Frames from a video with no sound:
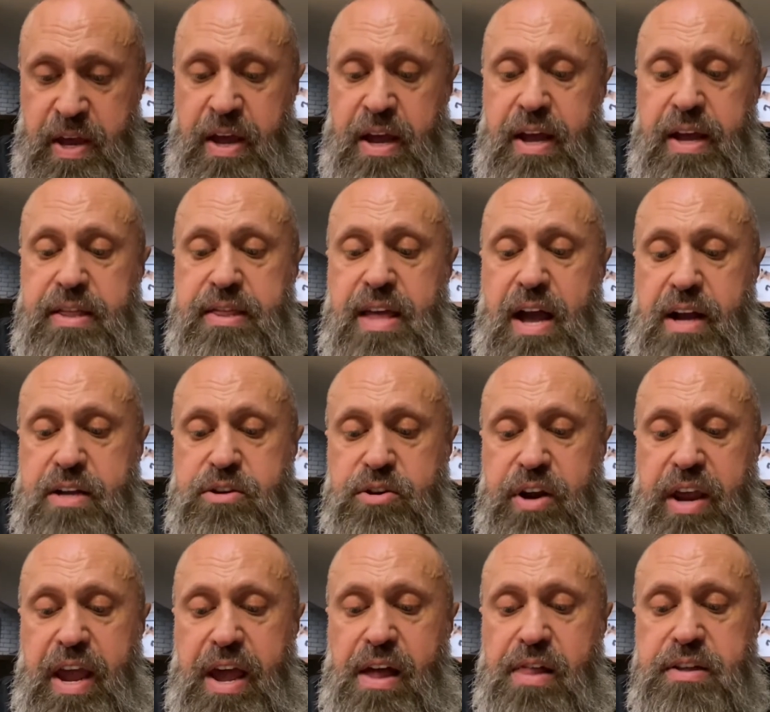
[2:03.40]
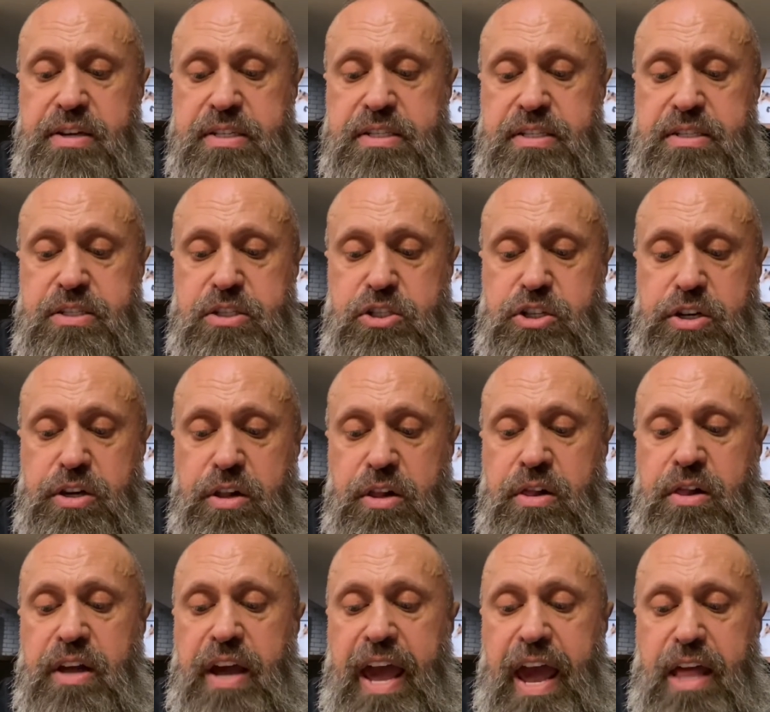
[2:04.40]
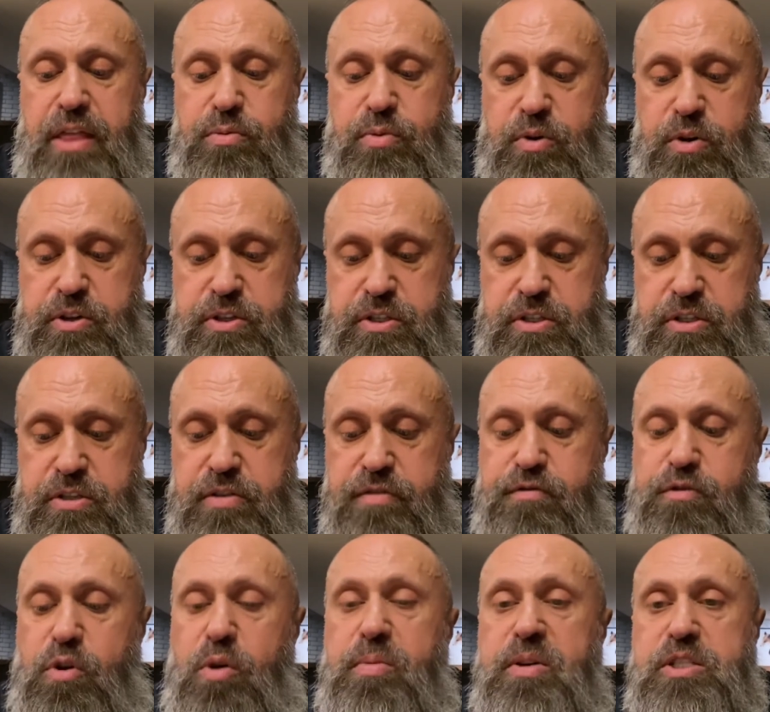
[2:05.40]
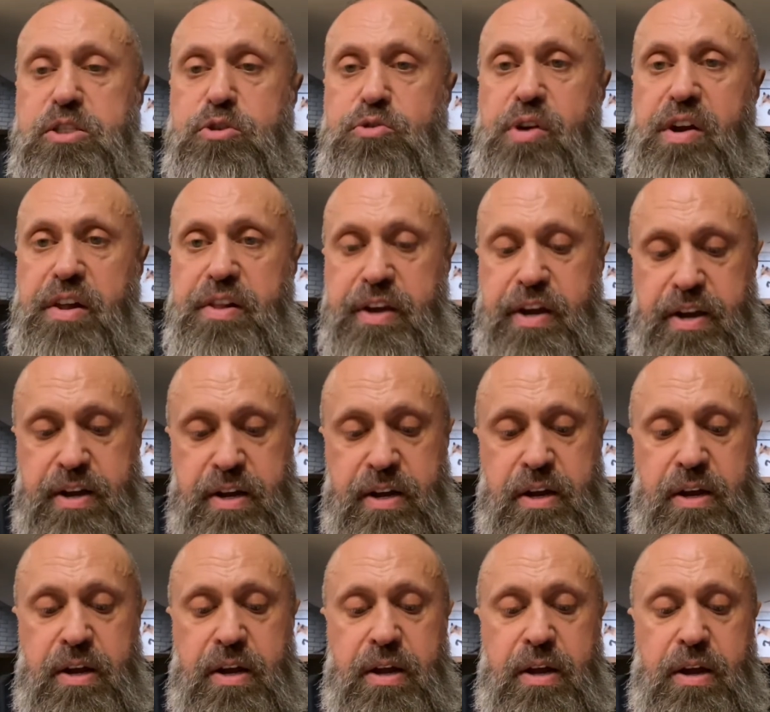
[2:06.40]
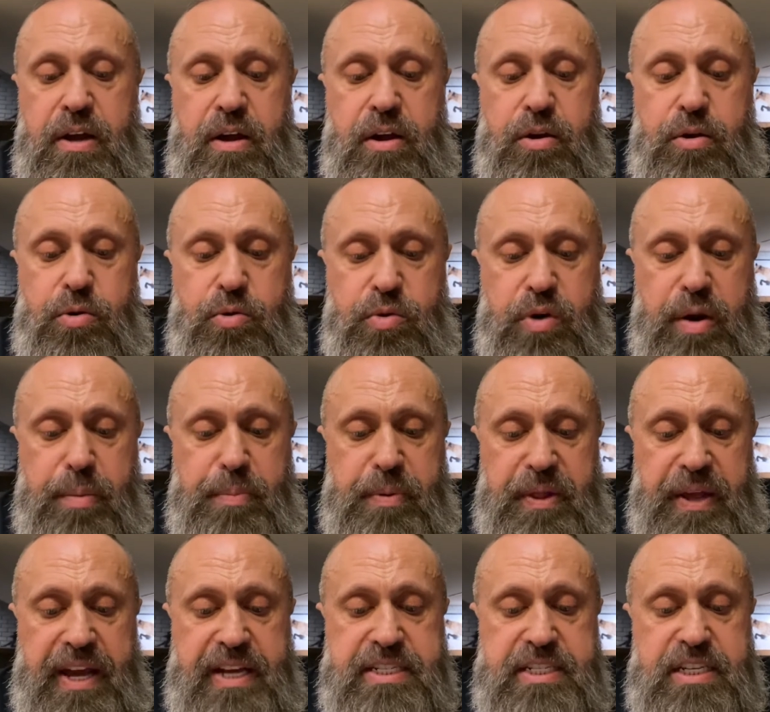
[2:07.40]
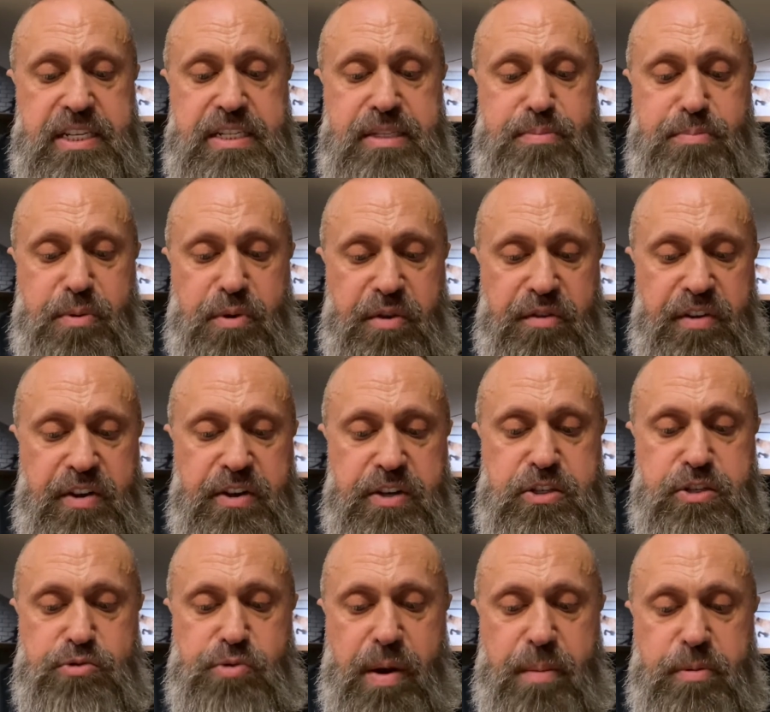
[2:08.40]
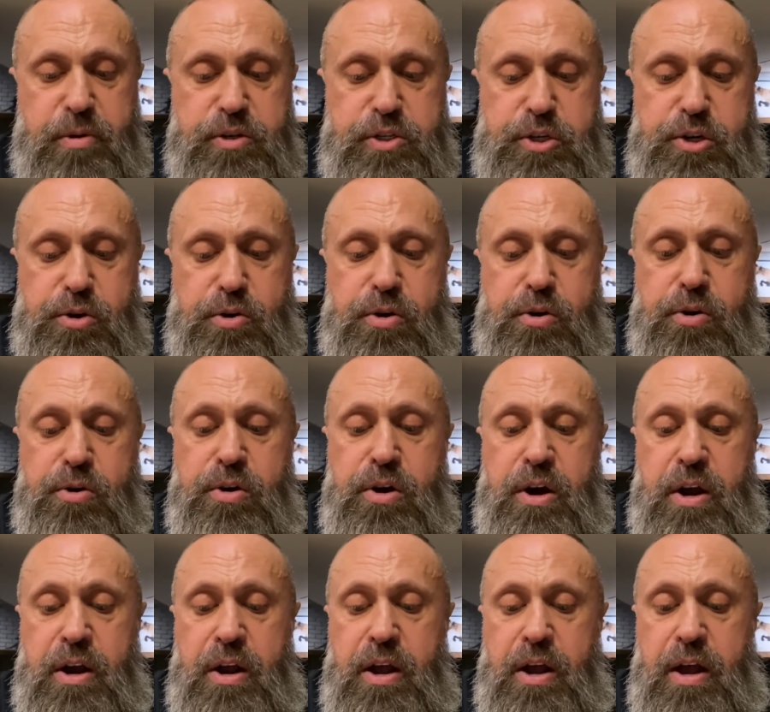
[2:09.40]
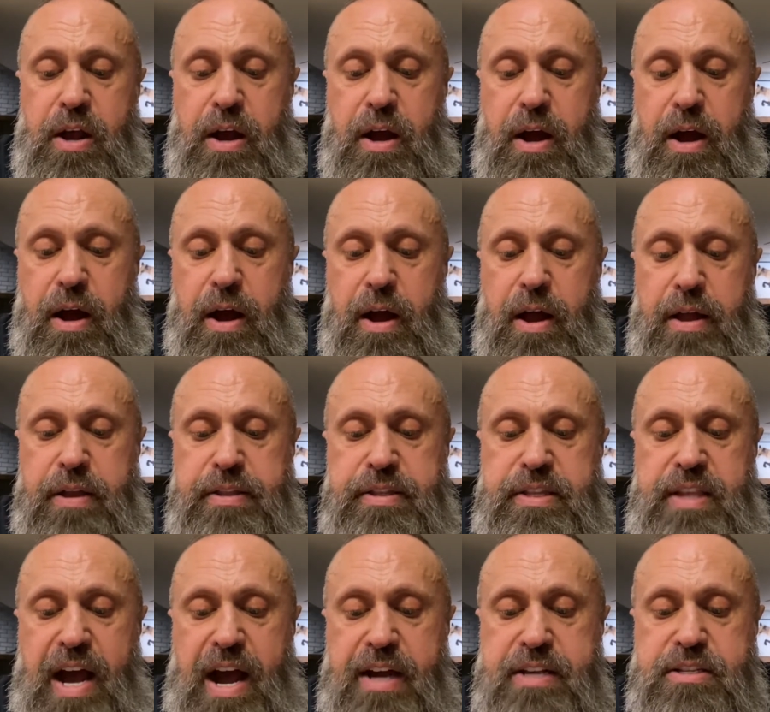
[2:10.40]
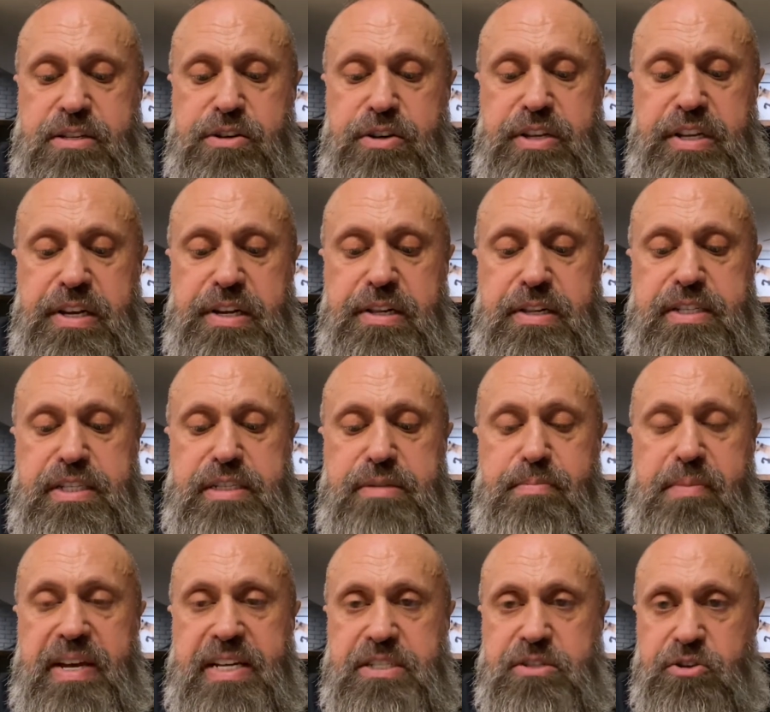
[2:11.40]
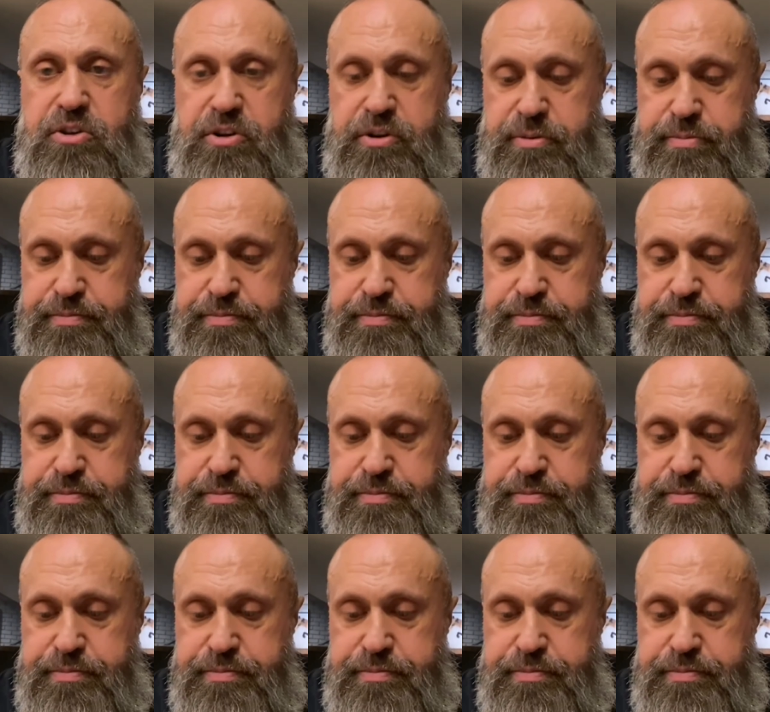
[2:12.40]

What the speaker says: Dr. Alice Joel Edwards from Australia, who replaces previous rapporteur Dr. Niels Mesner.